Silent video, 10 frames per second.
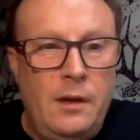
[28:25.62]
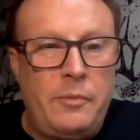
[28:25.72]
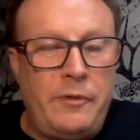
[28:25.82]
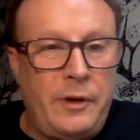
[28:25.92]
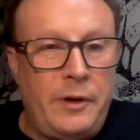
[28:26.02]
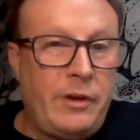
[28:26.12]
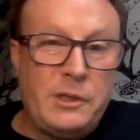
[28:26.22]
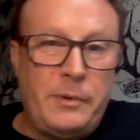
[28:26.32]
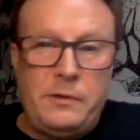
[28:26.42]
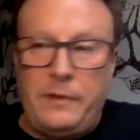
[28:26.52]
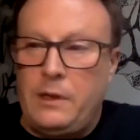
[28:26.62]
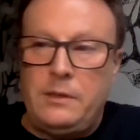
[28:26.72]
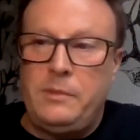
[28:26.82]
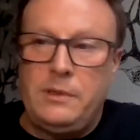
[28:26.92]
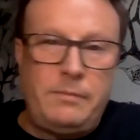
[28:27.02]
providing a great experience for
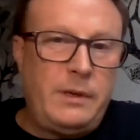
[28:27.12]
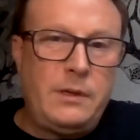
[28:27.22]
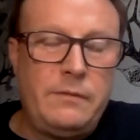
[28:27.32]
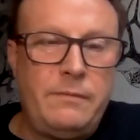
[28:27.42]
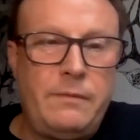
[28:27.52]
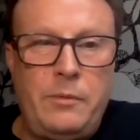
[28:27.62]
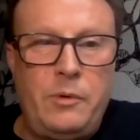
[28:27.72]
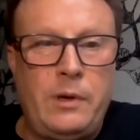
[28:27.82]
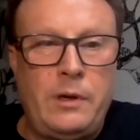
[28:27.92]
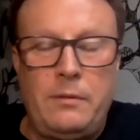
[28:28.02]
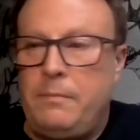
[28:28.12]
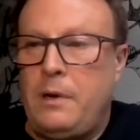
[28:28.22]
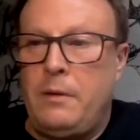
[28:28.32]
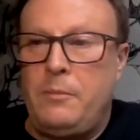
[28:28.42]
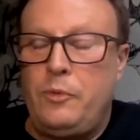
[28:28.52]
customers because they will
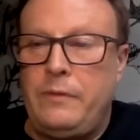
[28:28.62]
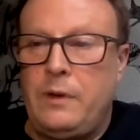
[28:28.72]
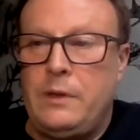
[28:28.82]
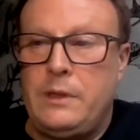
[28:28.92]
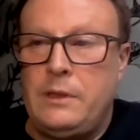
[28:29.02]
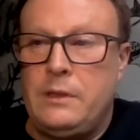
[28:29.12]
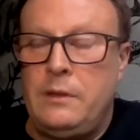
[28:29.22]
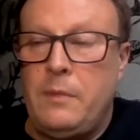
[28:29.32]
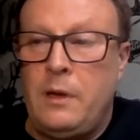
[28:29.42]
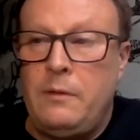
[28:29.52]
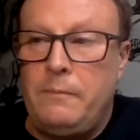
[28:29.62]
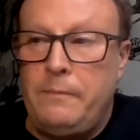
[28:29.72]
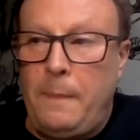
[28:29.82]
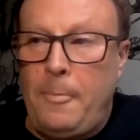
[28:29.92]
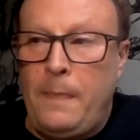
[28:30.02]
buy more devices.
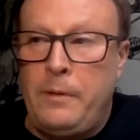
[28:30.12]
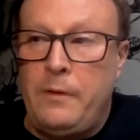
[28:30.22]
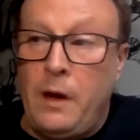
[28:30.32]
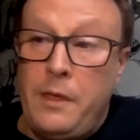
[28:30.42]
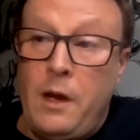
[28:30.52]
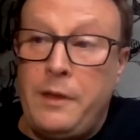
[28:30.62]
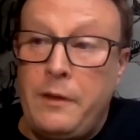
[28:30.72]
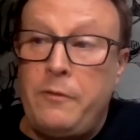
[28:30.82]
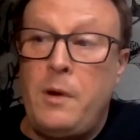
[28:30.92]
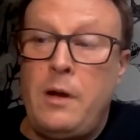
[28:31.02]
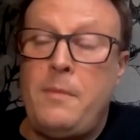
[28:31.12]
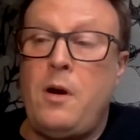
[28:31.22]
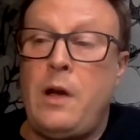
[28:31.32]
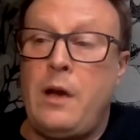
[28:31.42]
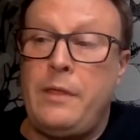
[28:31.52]
But I think for
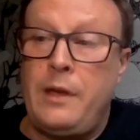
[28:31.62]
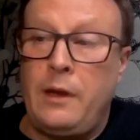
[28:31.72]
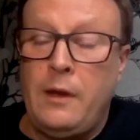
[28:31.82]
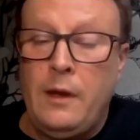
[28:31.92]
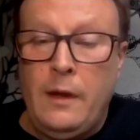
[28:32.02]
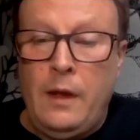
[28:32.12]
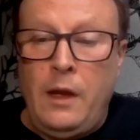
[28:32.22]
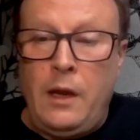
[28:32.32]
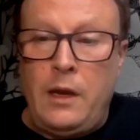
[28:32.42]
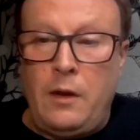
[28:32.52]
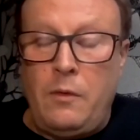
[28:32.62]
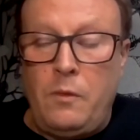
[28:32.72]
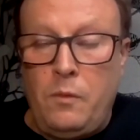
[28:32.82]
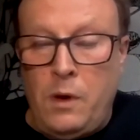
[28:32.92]
IMI, I think it's